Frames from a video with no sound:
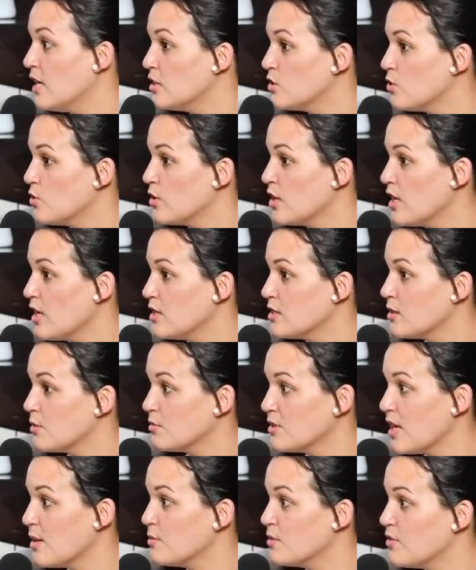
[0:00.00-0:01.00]
it's okay
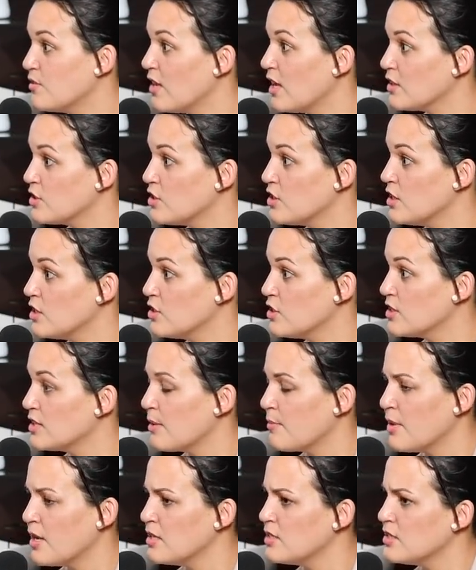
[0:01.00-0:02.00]
sometimes if that changes. I
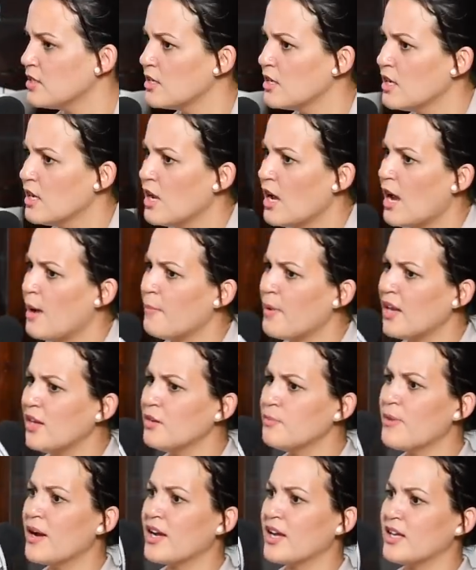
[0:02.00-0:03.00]
might say, I might
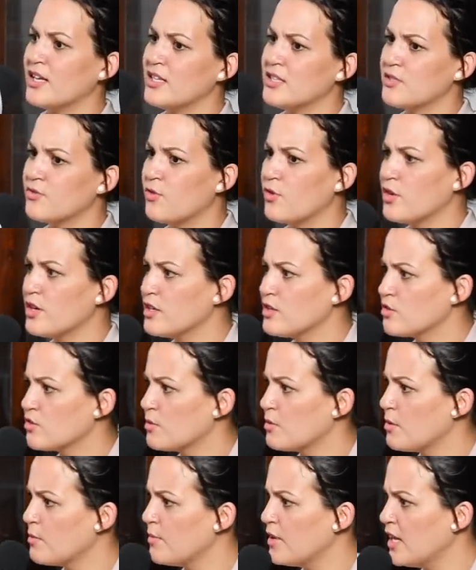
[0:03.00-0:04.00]
look back at this four years
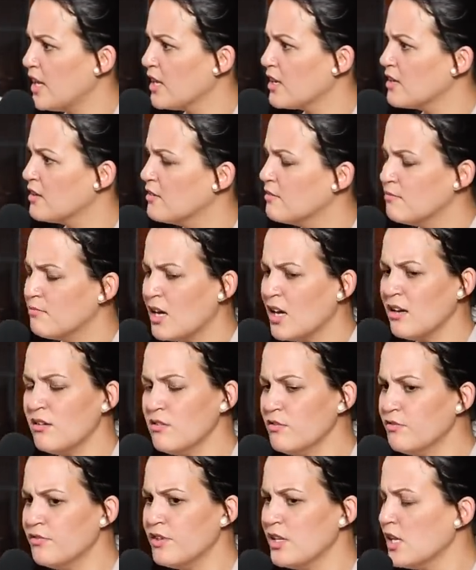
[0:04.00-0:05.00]
from and be like, I
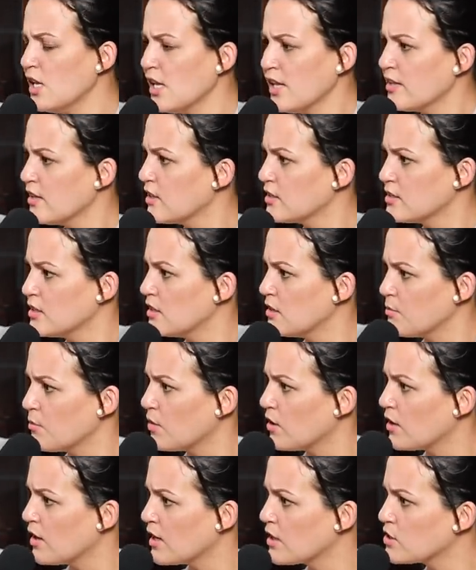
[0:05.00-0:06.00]
don't feel like that
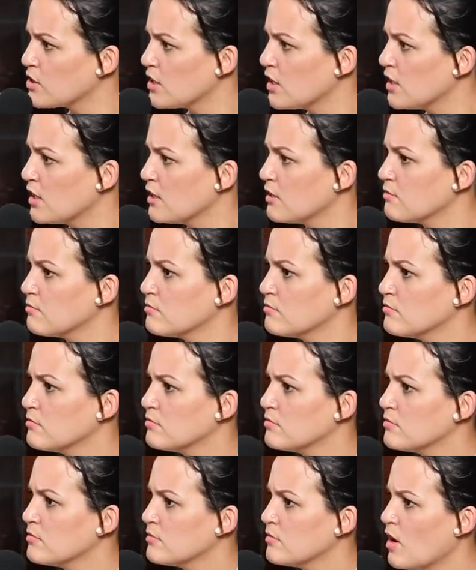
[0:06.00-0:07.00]
anymore, actually.
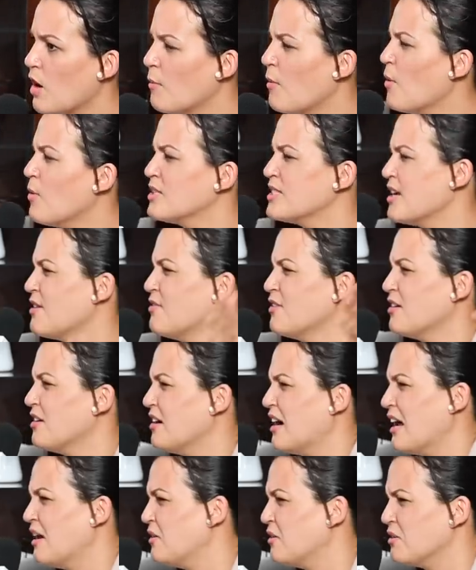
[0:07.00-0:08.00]
Mm. But wow. whatever,
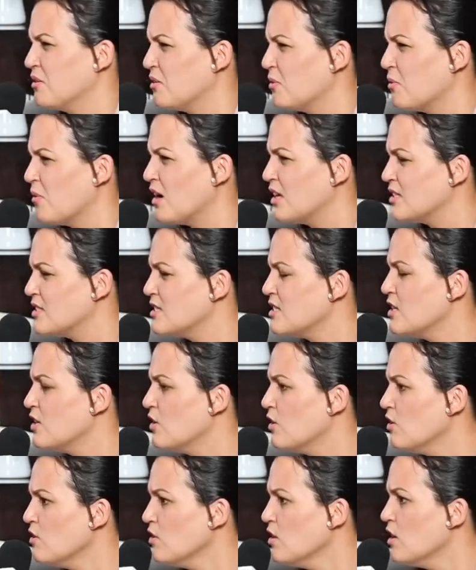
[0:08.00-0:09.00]
I don't know what, wow. you
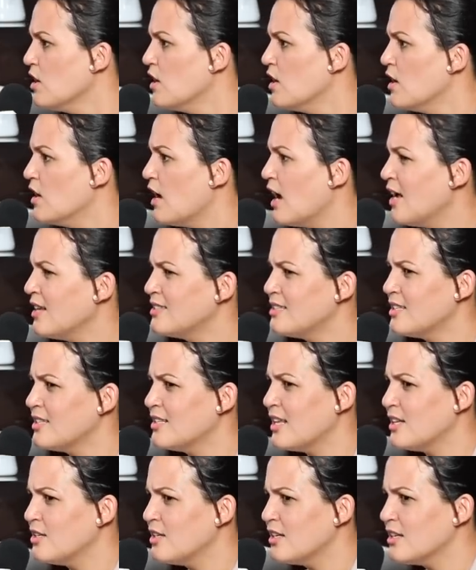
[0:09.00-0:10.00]
know? Yeah. I
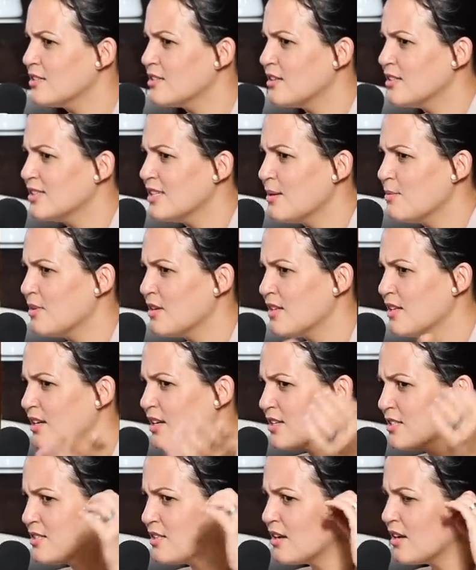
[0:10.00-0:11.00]
I did it all the time. The other
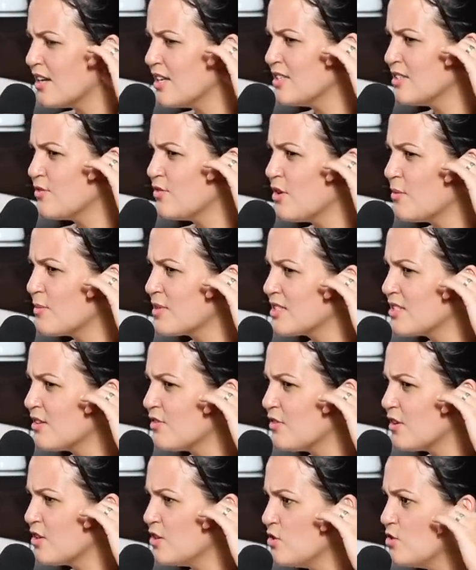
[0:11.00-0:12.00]
day, I saw an interview
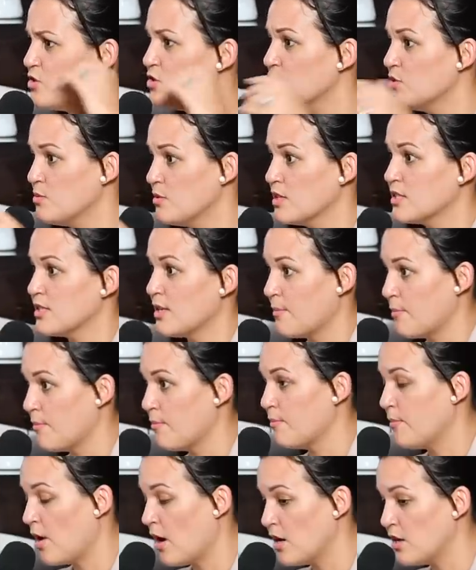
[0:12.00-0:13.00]
myself on YouTube because
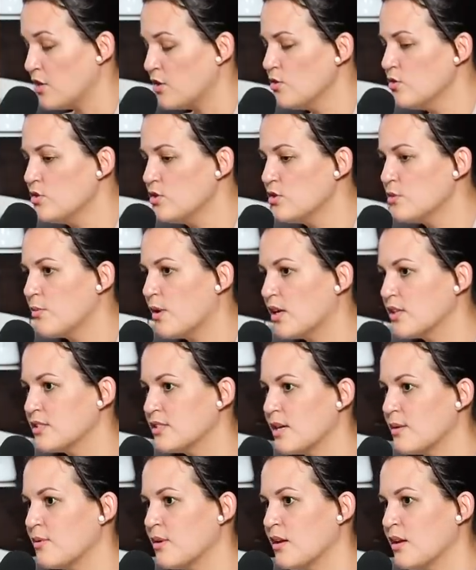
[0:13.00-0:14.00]
I'm on YouTube all the
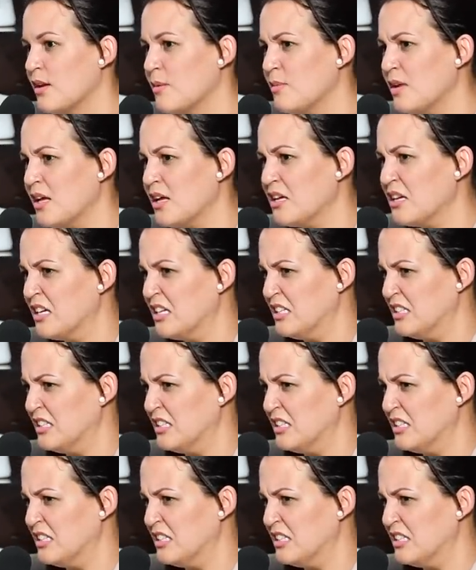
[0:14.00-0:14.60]
mm-hmm. time. And I'm like,